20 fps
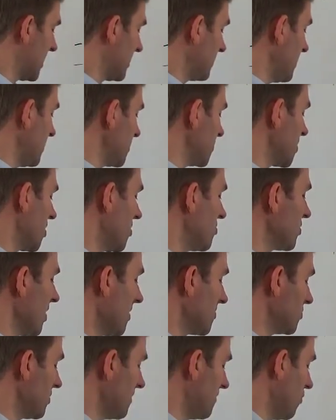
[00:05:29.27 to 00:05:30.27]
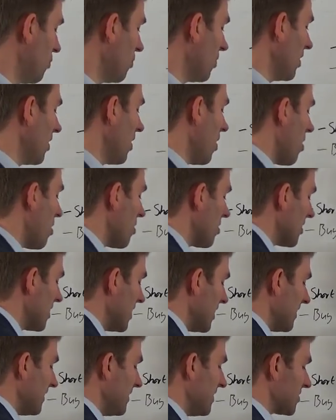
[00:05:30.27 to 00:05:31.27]
This goes up. So if you're long
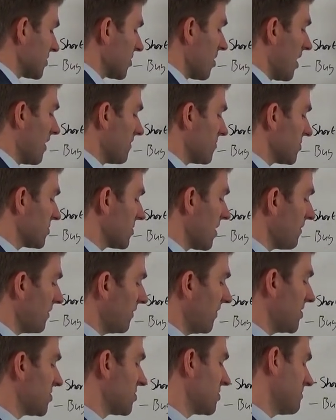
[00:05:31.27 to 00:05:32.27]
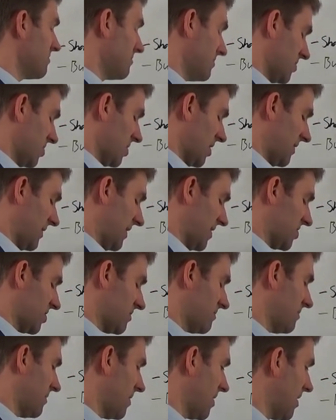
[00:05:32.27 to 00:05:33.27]
this kind of stuff, and there's
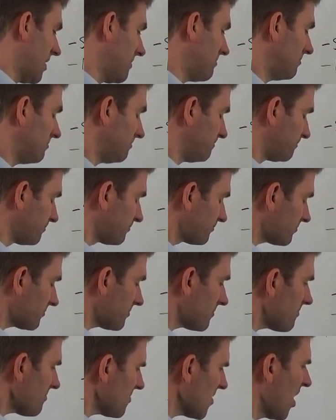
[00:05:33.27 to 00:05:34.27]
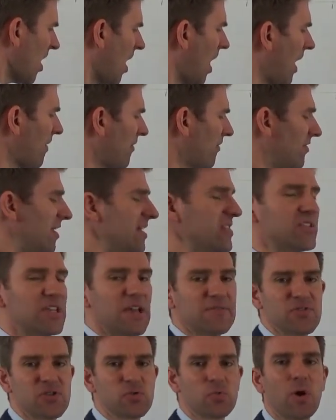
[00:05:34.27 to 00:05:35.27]
some other
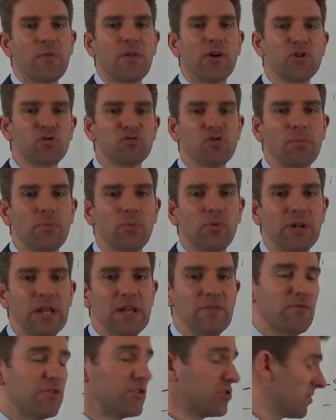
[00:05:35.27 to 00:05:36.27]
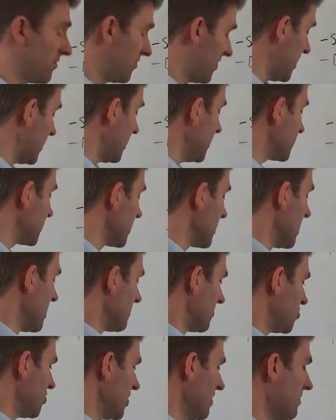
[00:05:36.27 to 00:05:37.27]
ETFs as well that are triple leverage of these,
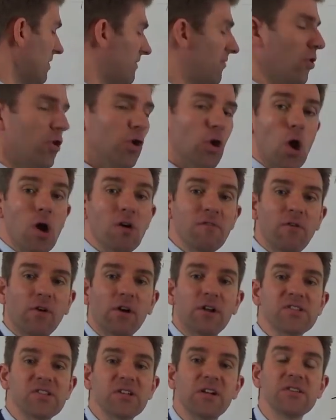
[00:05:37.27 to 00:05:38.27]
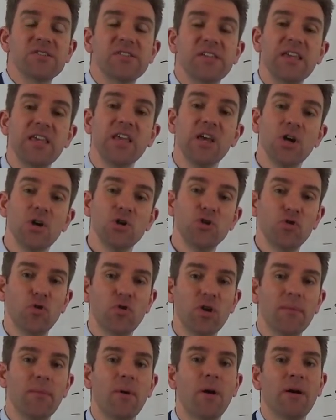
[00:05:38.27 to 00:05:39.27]
but generally if you're long volatility
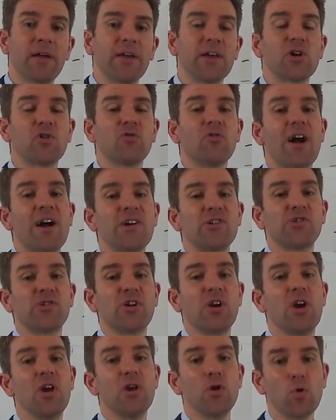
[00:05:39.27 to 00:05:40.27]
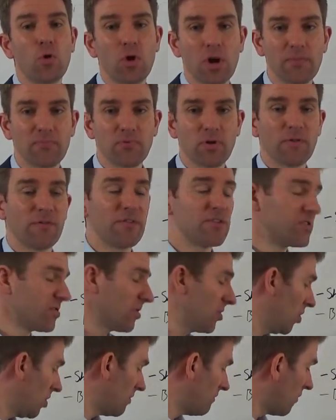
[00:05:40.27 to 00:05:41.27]
during a market crash, you're going to profit. So
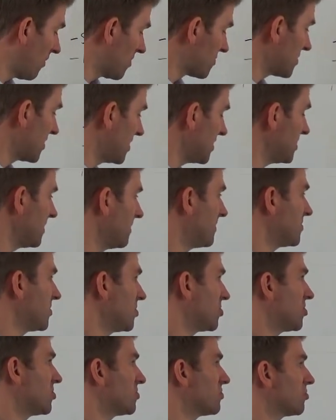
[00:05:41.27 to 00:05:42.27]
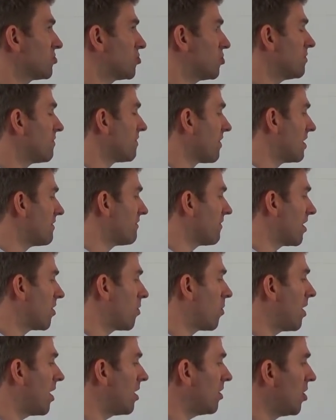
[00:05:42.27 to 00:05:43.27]
long volatility positions will do very, very
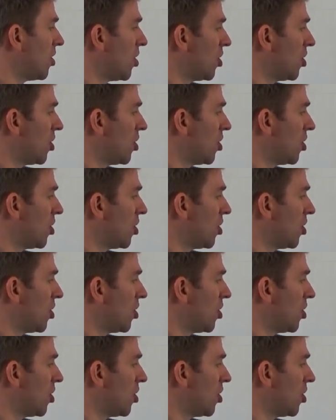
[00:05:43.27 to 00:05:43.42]
well.